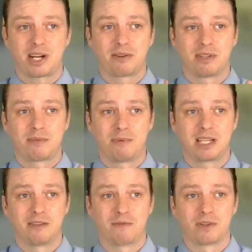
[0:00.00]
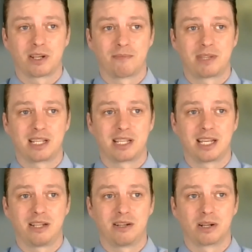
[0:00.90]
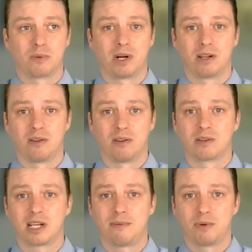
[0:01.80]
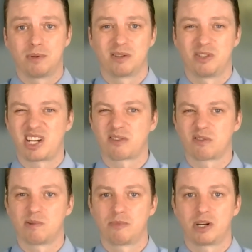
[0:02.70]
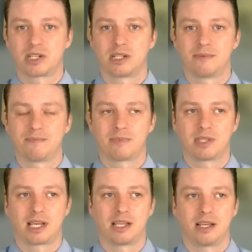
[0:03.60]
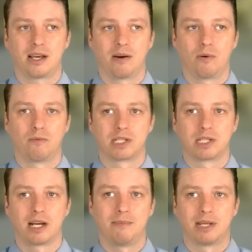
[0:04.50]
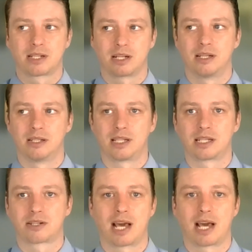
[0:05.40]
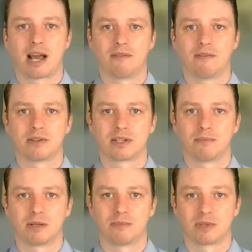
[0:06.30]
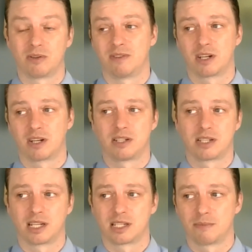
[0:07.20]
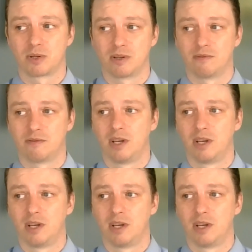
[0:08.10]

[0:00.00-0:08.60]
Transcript: generally speaking, for something that you're going to wear a long time, you want to go gentle compression. That over time, that's gonna aggravate your symptoms or even cause like some sort of,